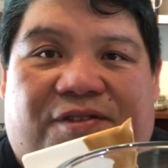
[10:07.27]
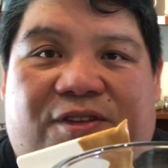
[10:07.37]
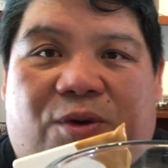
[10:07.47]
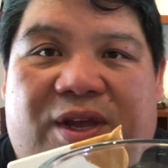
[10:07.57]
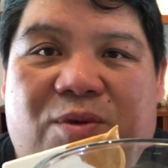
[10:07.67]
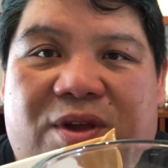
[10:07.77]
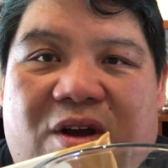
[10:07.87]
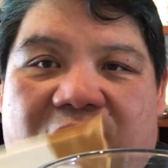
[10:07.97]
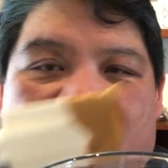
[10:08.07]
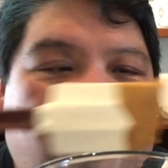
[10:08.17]
So here we
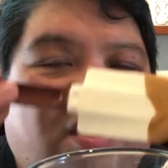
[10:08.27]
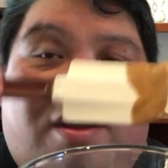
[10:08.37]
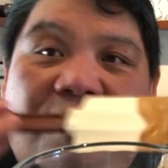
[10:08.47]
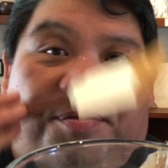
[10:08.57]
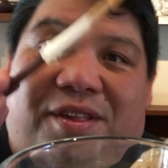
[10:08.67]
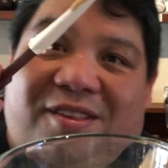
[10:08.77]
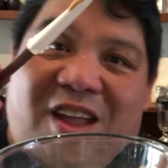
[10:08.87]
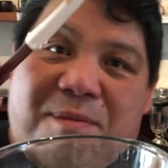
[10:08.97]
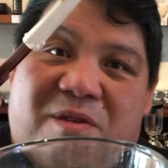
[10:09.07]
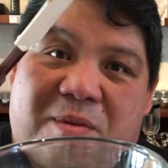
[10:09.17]
are. This
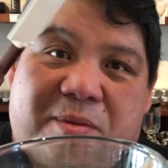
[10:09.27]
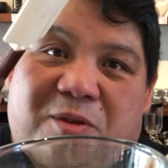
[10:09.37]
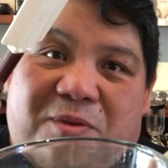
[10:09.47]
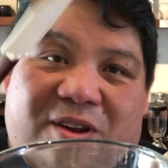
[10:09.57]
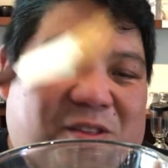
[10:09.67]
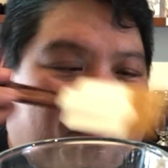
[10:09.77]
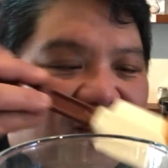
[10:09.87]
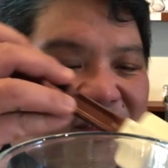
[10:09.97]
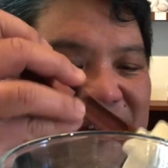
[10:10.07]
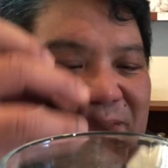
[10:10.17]
time I remembered to bring a
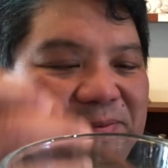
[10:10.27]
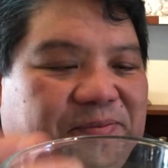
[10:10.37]
spatula,